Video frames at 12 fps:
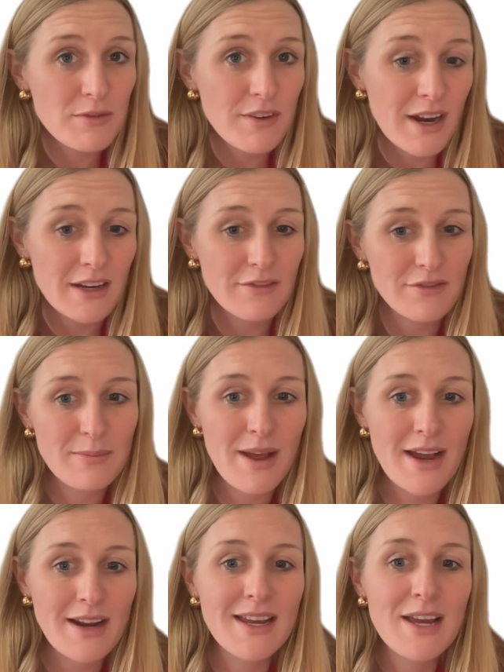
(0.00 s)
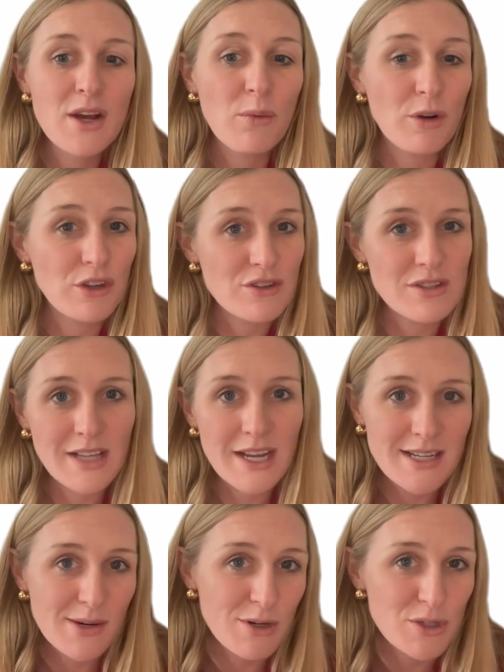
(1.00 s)
provided feedback when you're
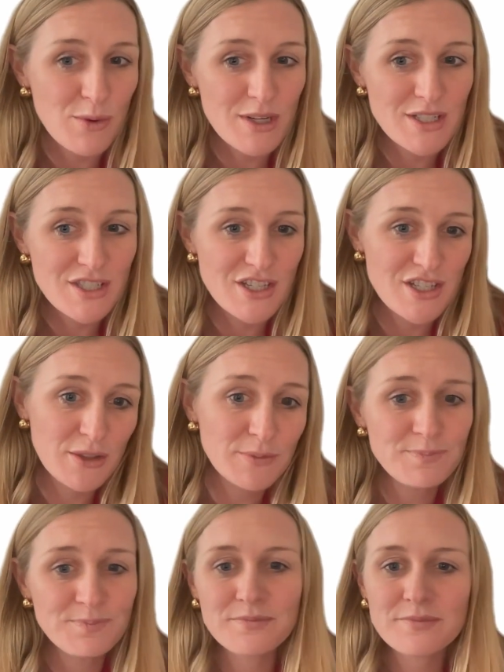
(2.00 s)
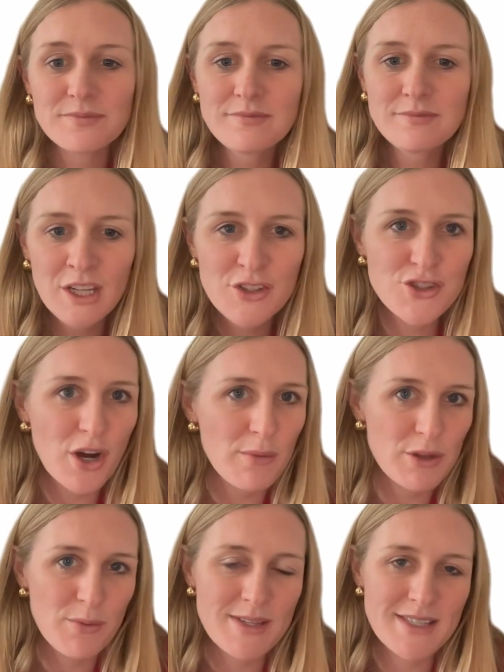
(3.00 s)
selecting which ones to do. And start
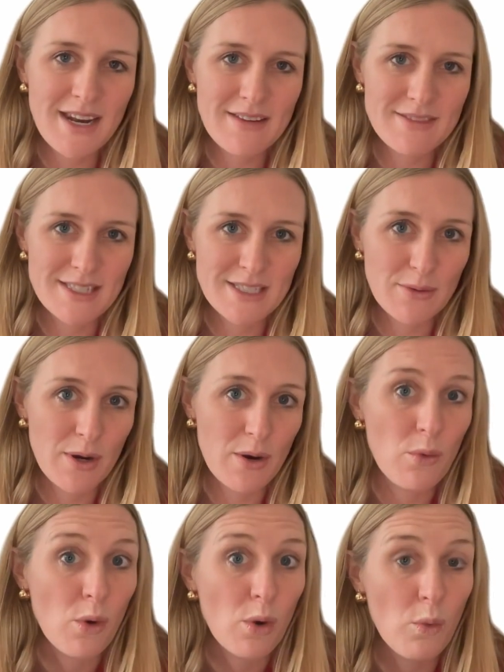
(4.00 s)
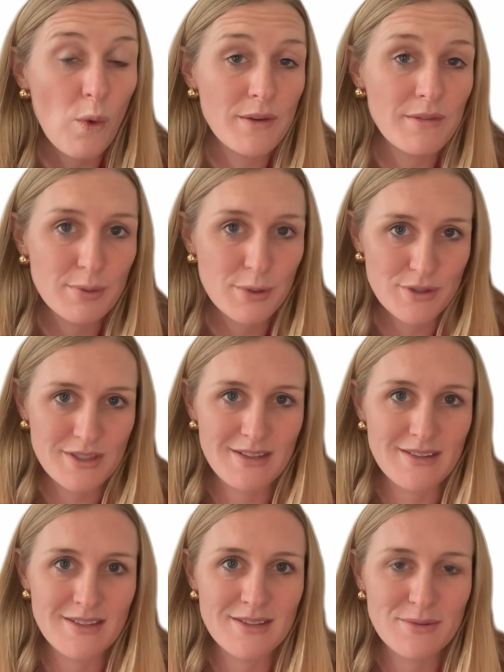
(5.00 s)
with the ones that have 0 or 1
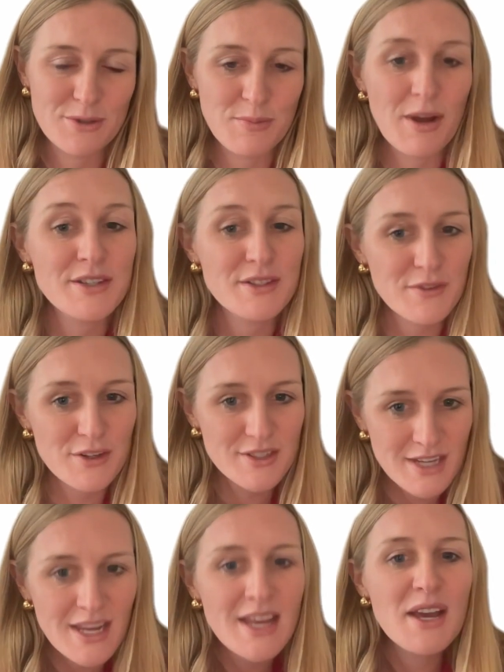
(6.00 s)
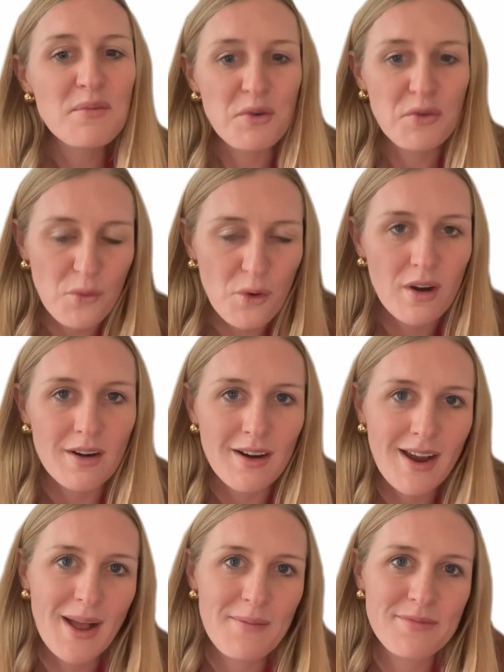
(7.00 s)
person's response first
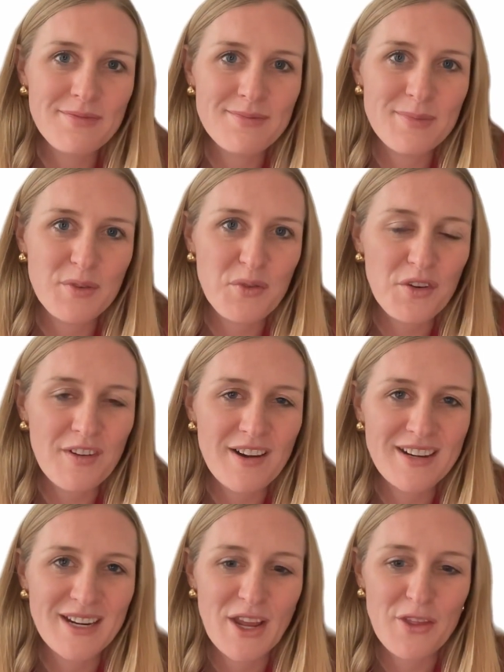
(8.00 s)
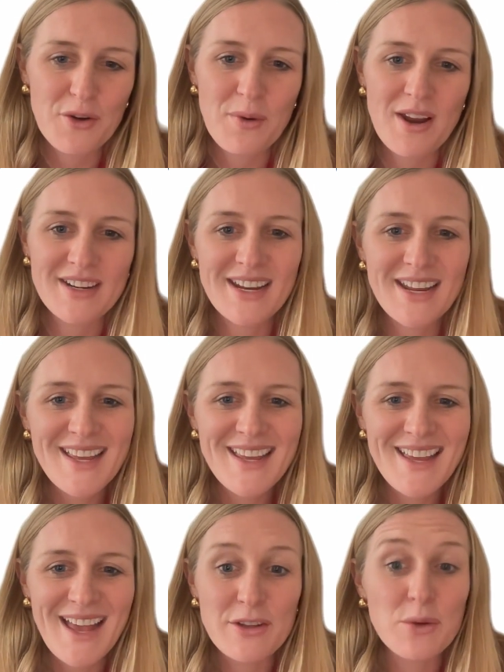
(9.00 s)
before finding another one.
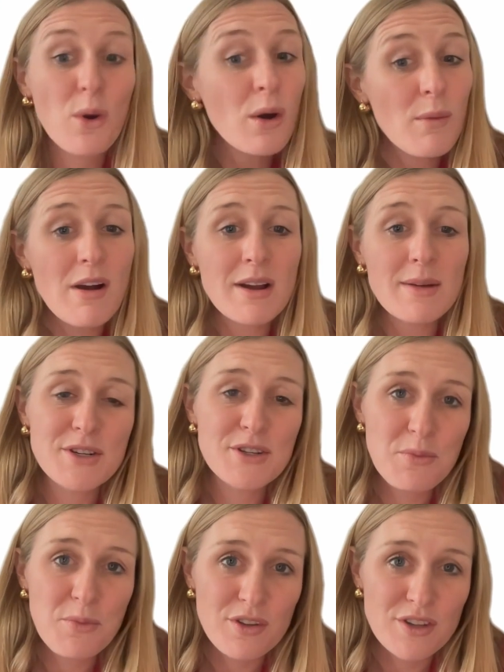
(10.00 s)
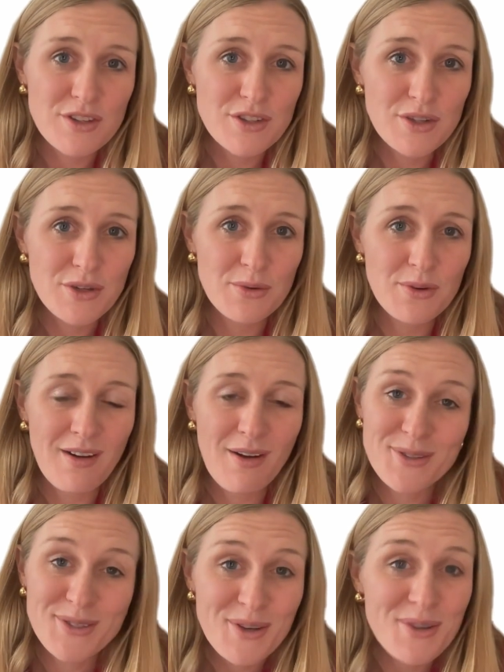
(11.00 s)
You are welcome to do more than 2
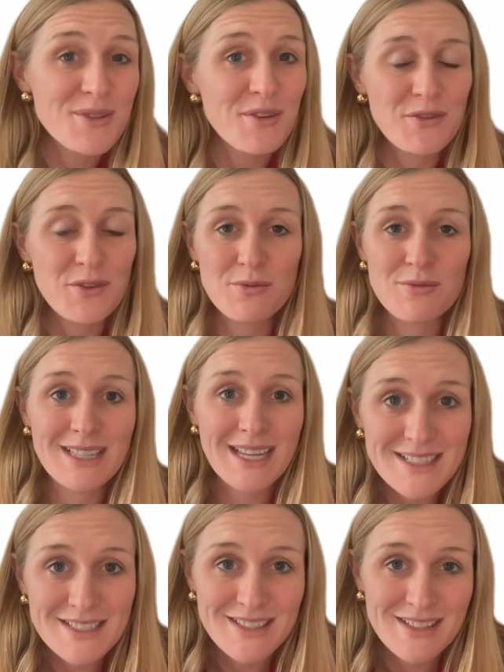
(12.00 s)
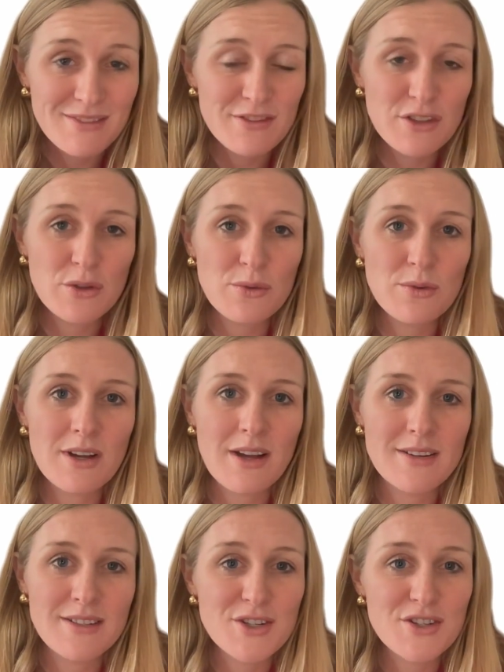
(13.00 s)
also. So if you would like to view
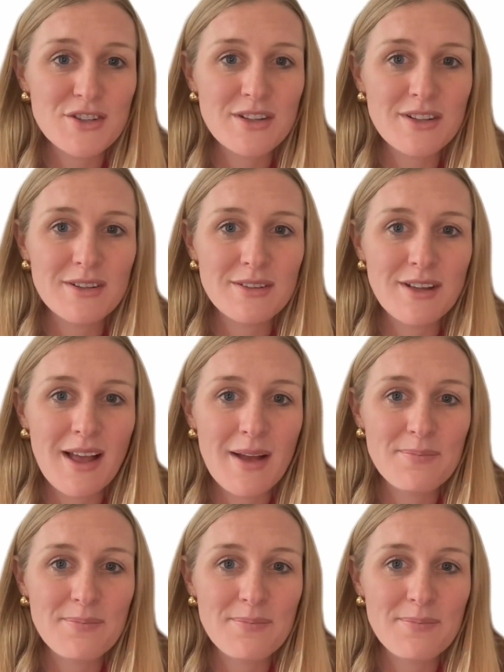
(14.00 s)
additional